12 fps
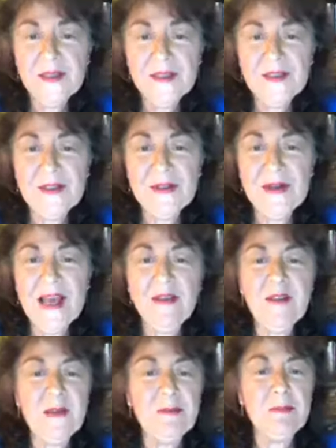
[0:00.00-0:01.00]
So
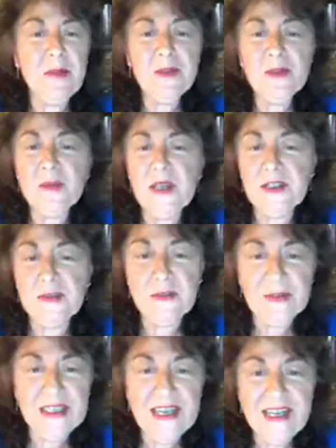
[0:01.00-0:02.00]
have a most
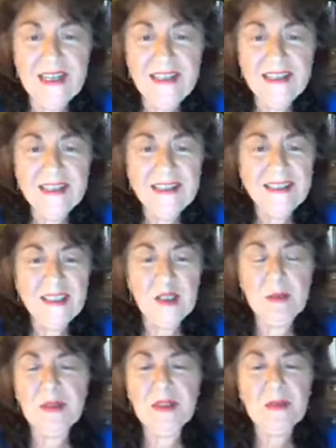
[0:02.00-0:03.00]
wonderful day.
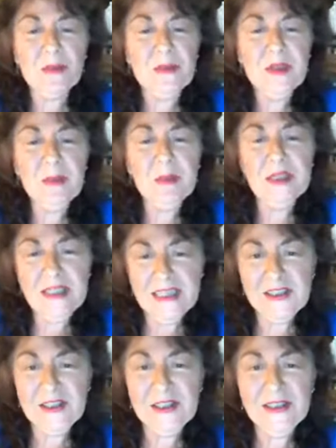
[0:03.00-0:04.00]
It's been a real
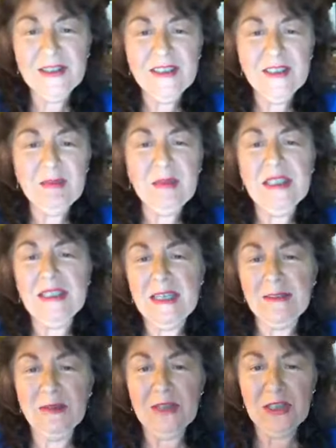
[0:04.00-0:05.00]
pleasure being
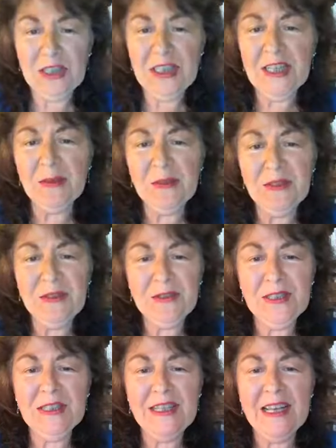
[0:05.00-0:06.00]
able to share with you
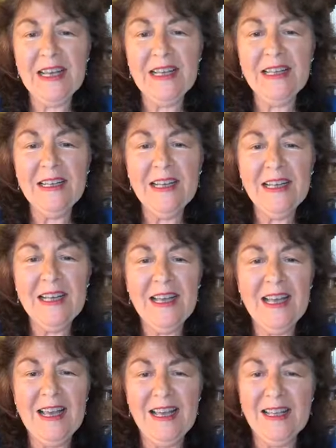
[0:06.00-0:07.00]
today,
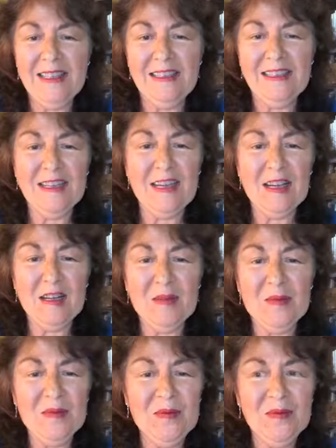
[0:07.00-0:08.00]
and
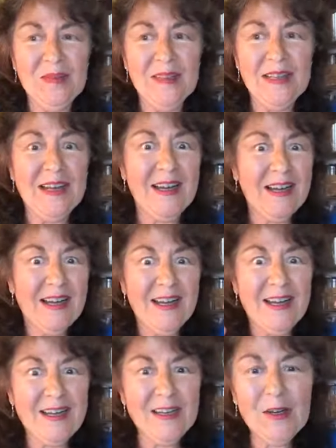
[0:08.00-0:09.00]

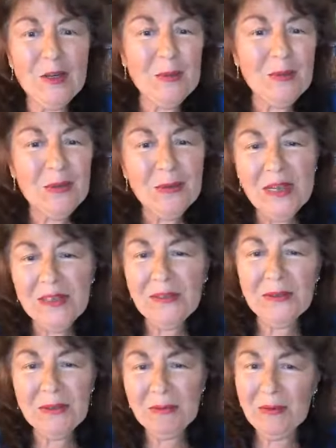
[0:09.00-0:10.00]
I hope you went
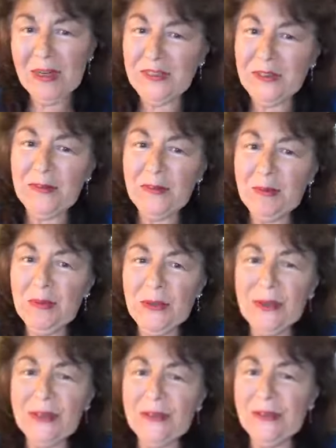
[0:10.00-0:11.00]
through a wonderful
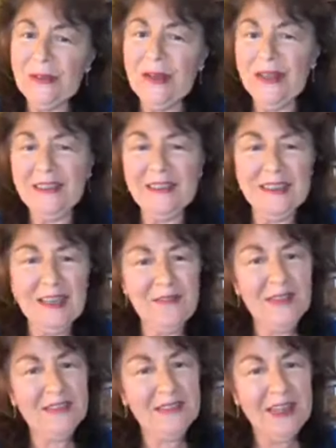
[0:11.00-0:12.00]
portal on
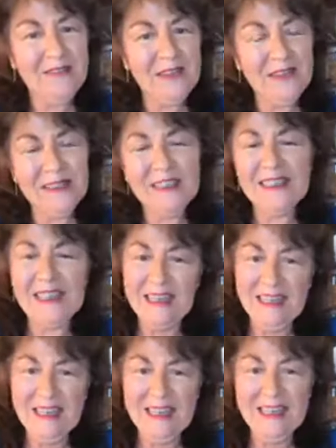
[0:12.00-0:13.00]
11/11 on
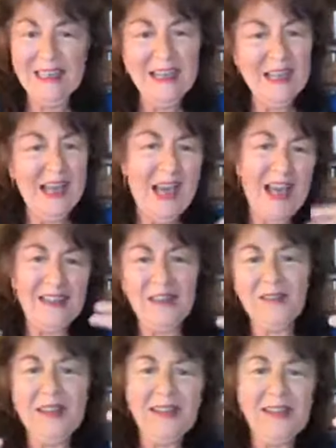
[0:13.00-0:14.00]
Sunday,
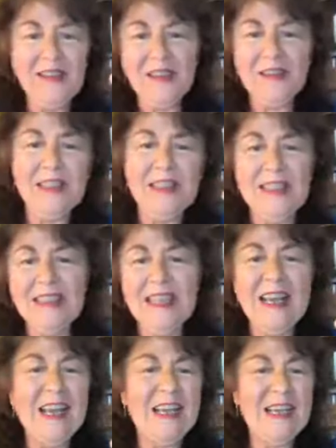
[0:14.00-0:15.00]
activated your
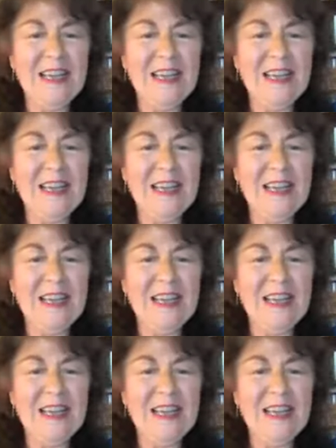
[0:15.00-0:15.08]
DNA,